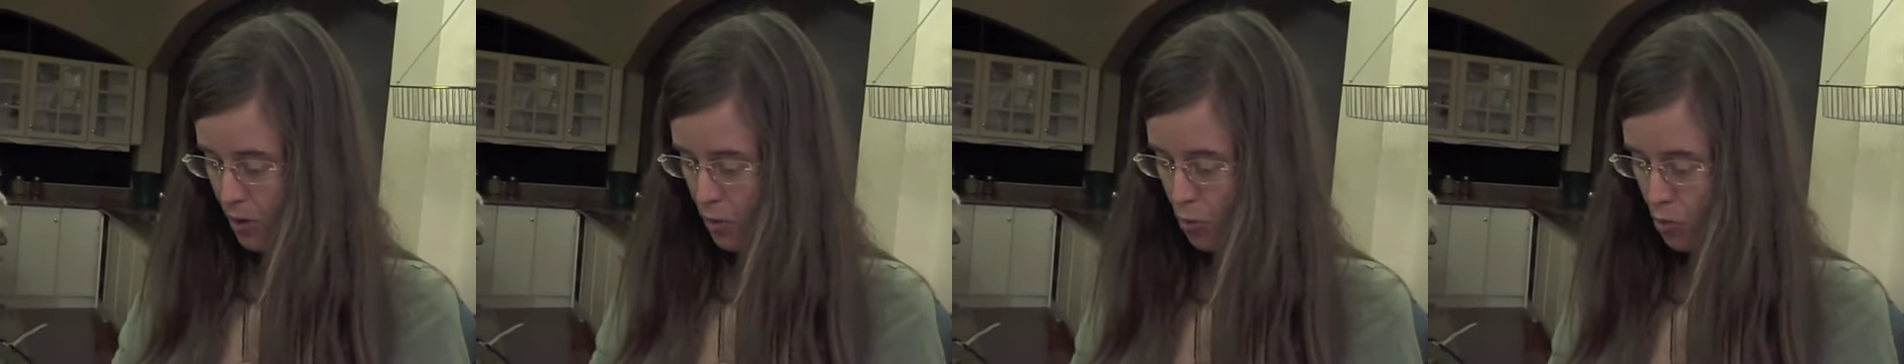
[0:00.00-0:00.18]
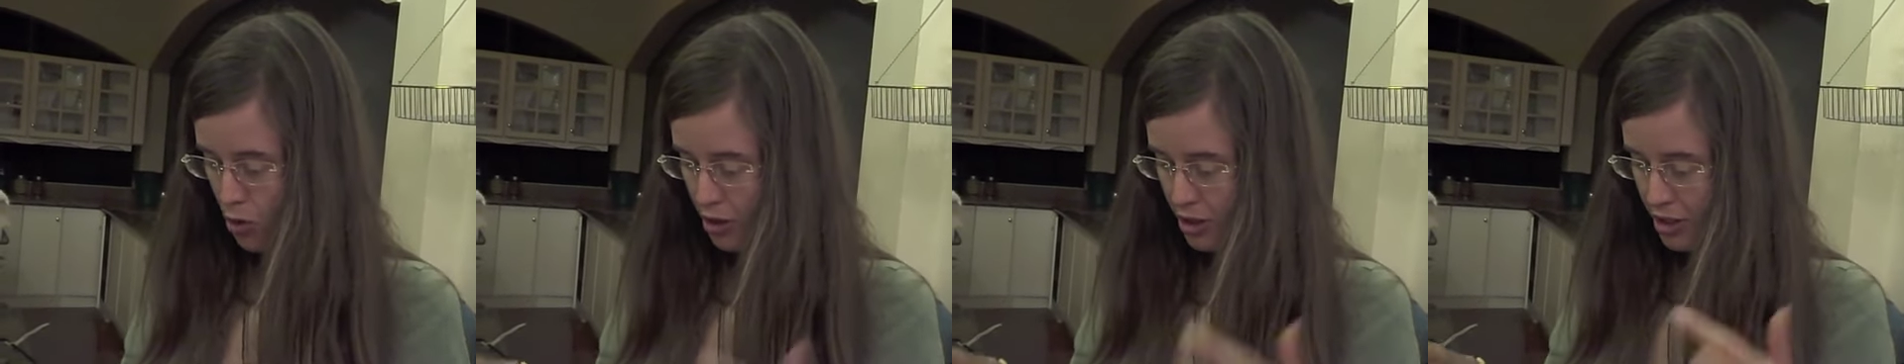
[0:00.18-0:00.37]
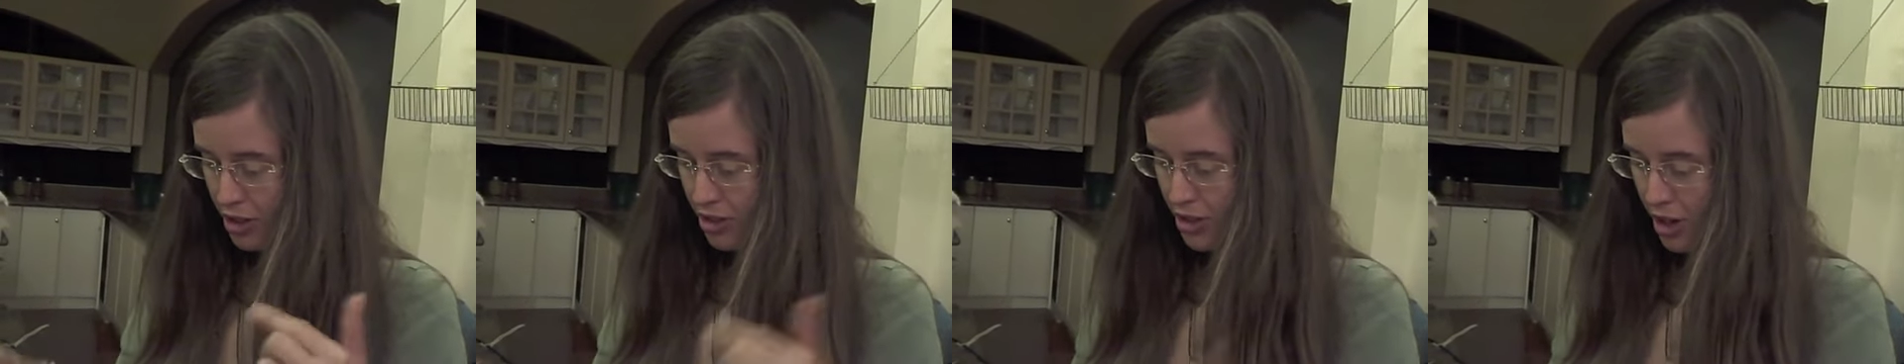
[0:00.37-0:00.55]

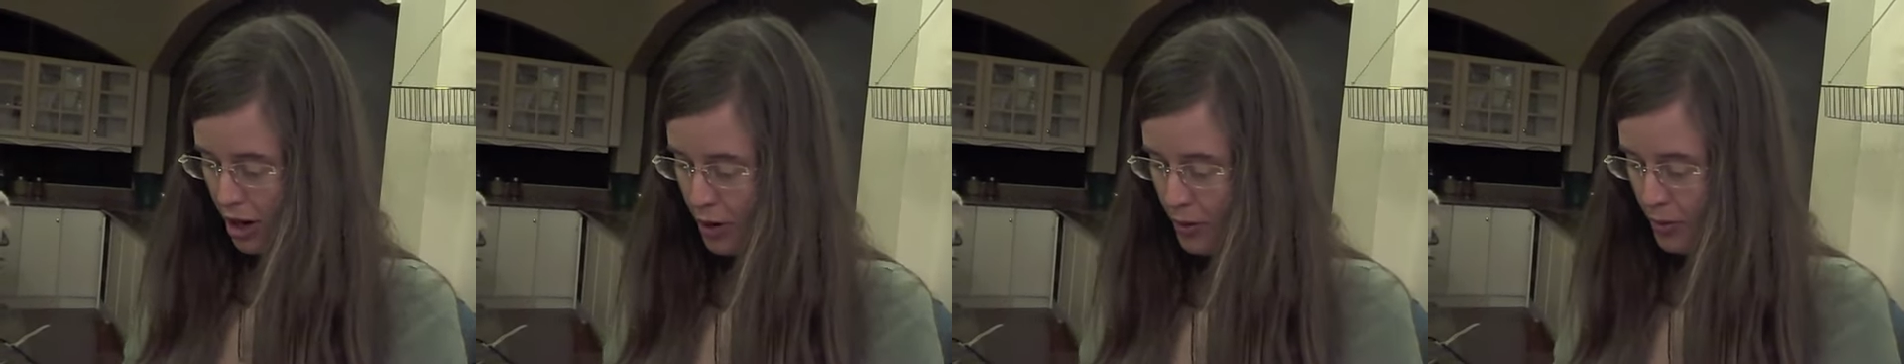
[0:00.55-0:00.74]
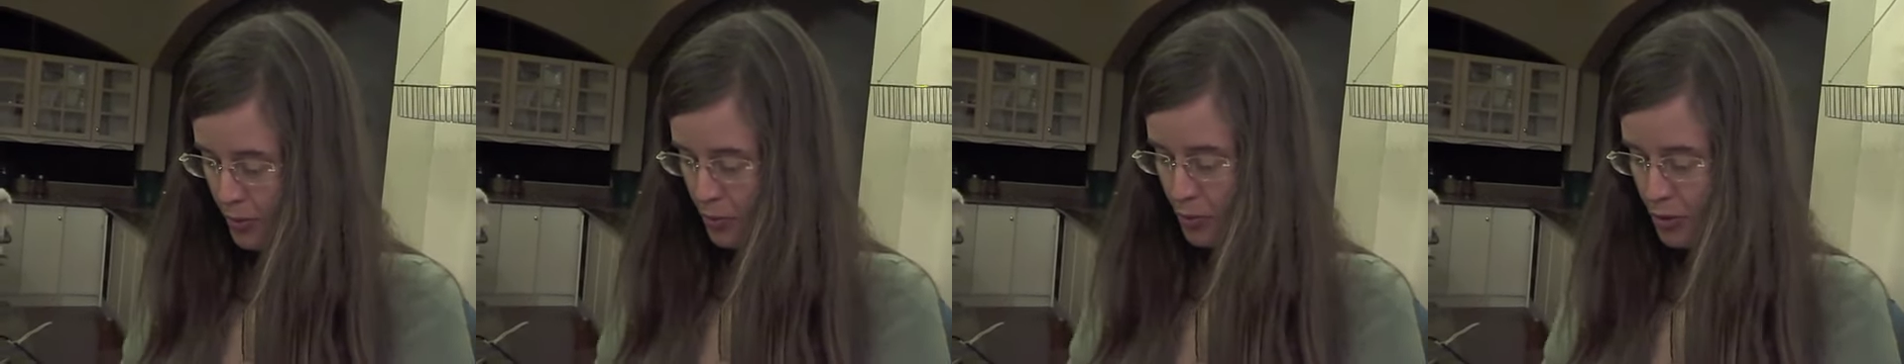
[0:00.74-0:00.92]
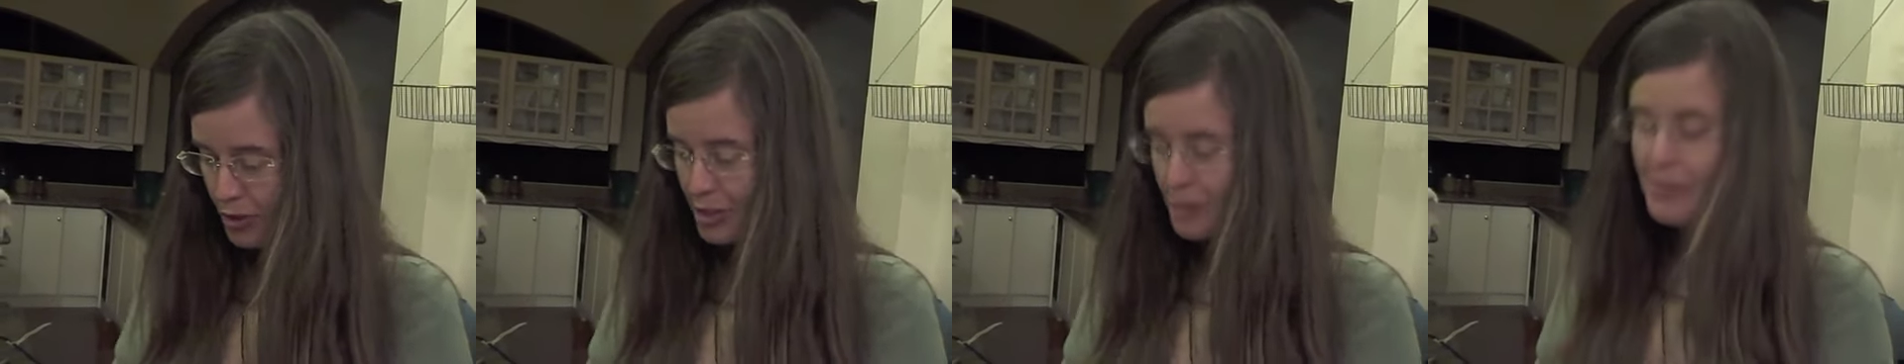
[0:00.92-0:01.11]
what you
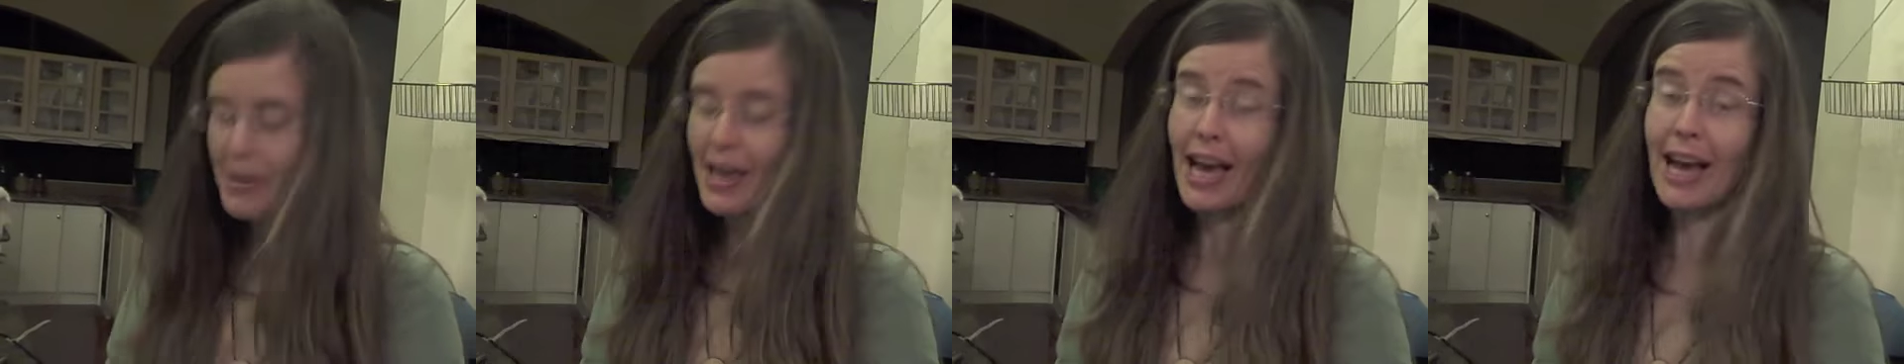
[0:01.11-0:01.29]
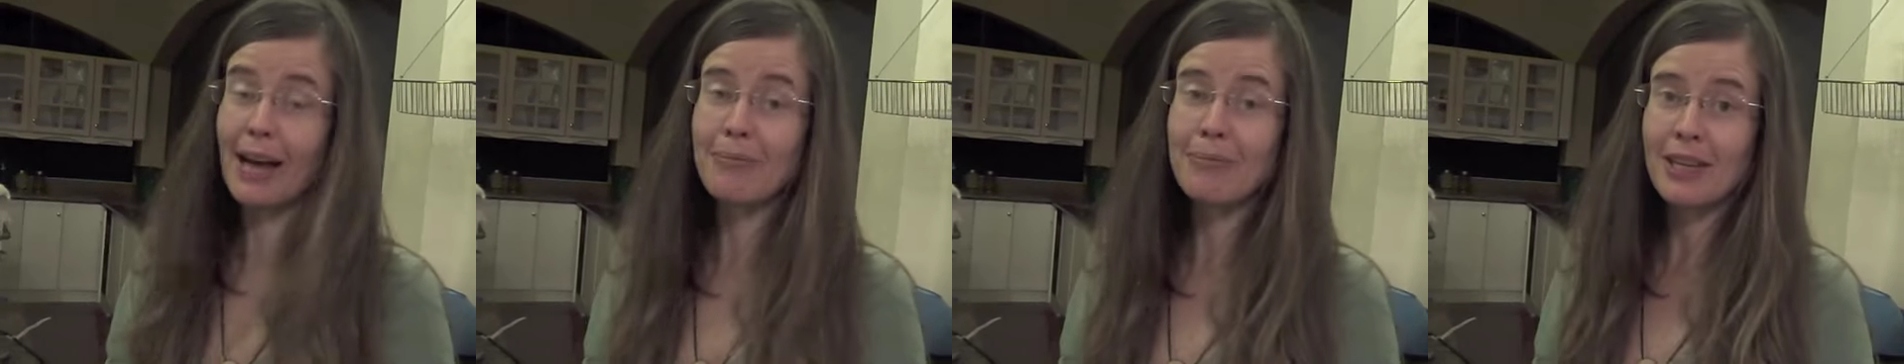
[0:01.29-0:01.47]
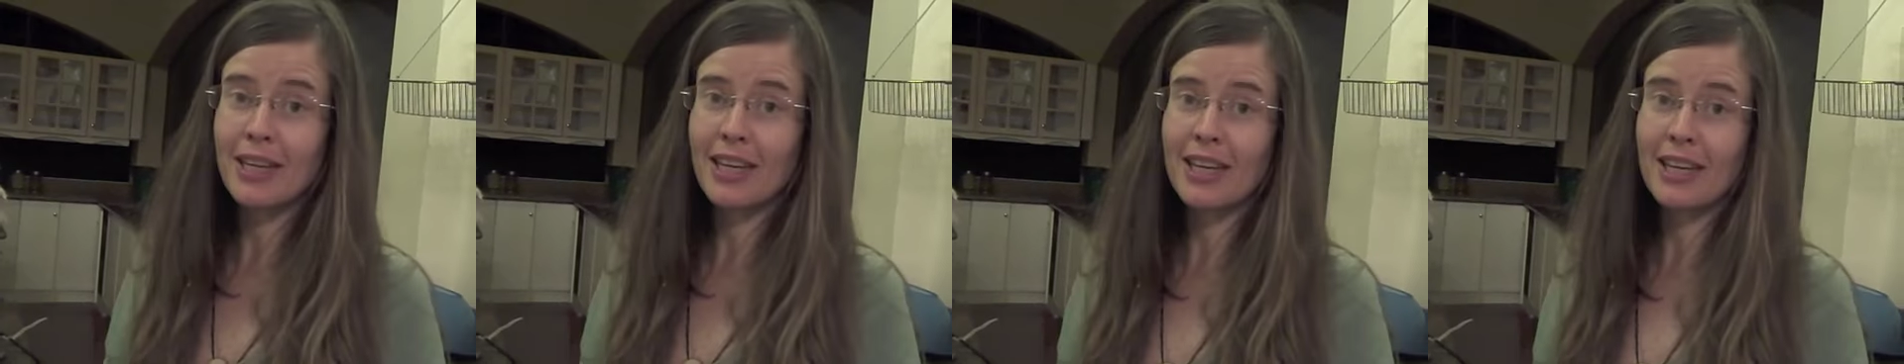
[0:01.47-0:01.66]
don't want to be
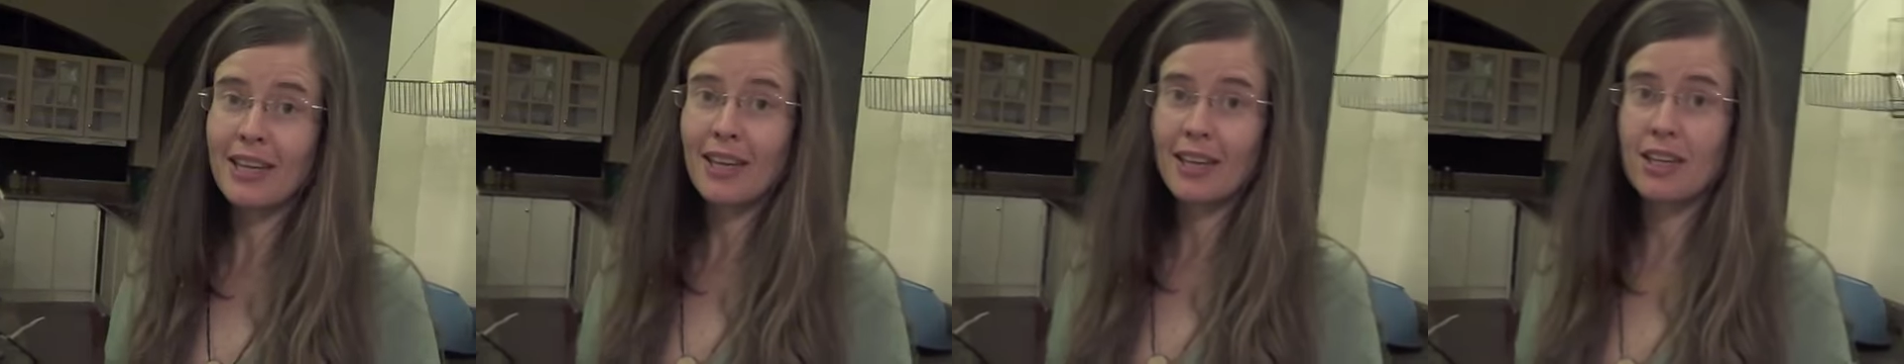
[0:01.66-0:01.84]
happening